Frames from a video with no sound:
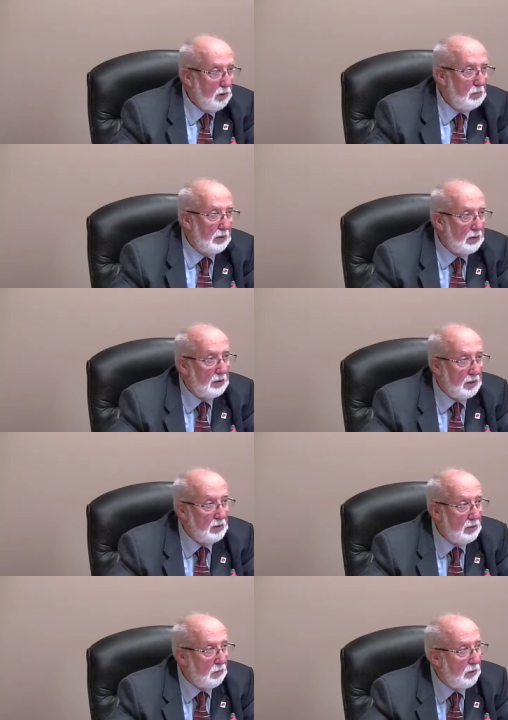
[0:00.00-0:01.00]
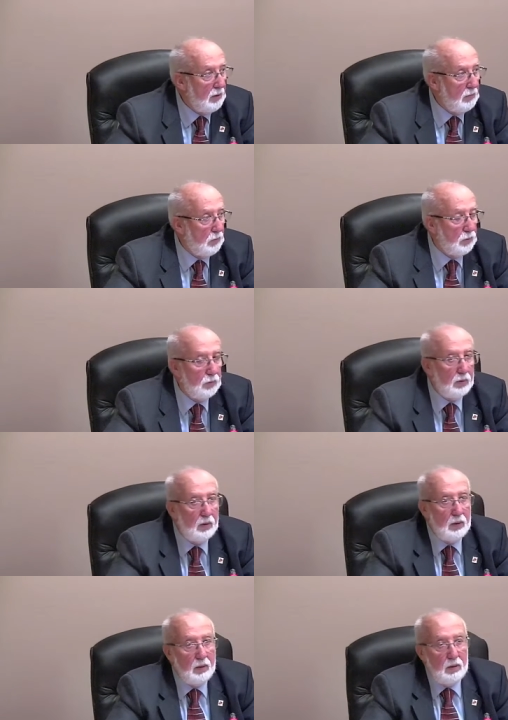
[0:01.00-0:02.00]
communicate with the
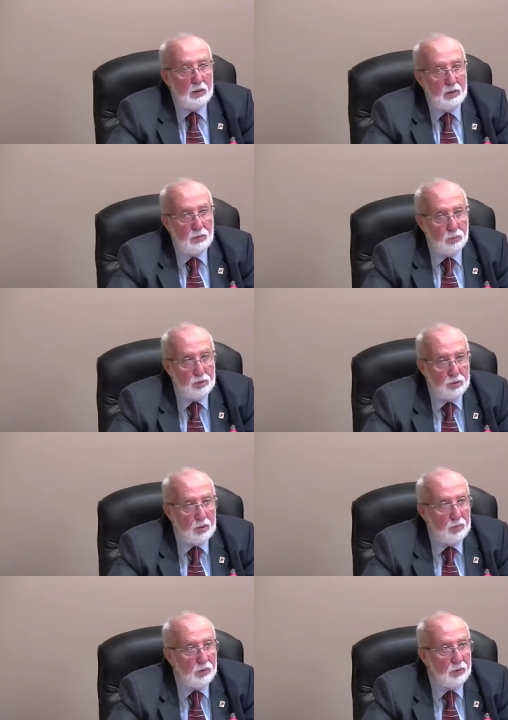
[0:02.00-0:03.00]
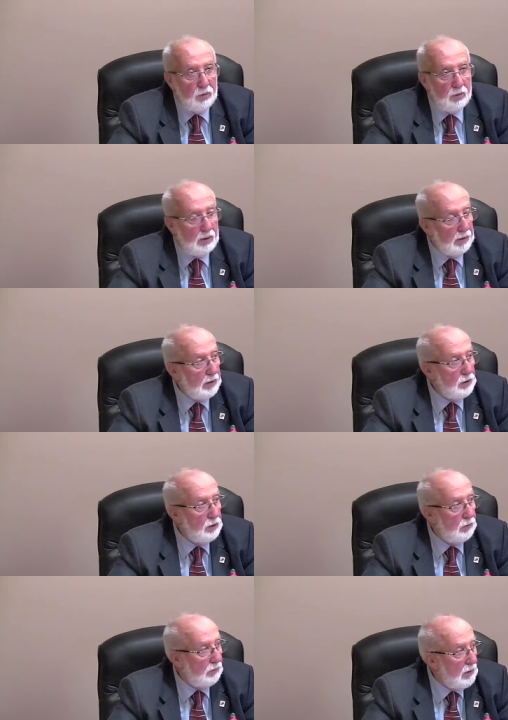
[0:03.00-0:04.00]
Economic Council. It's a very important banquet for
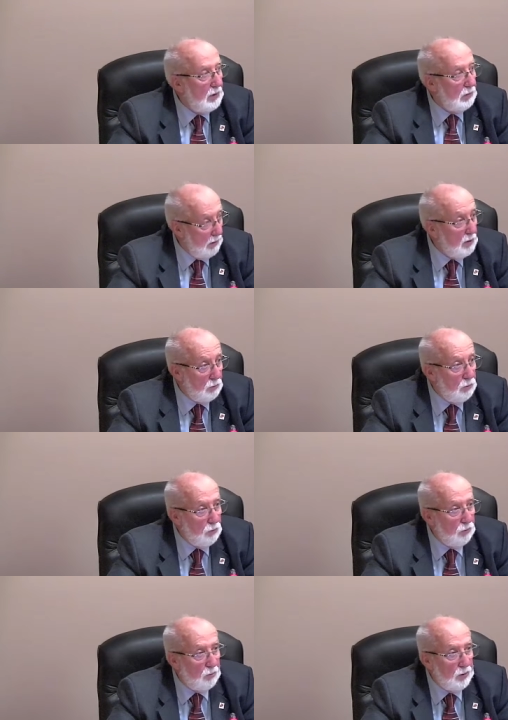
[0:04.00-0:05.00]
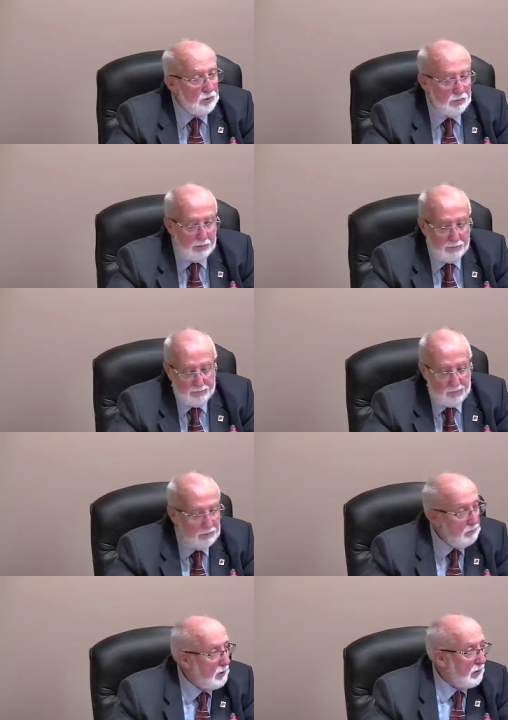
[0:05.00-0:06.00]
our entrepreneurs in the region of
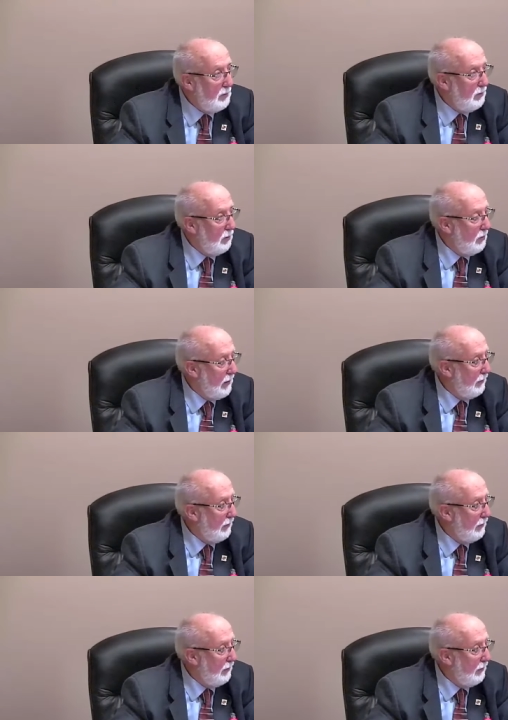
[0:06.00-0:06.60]
New Brunswick. Thank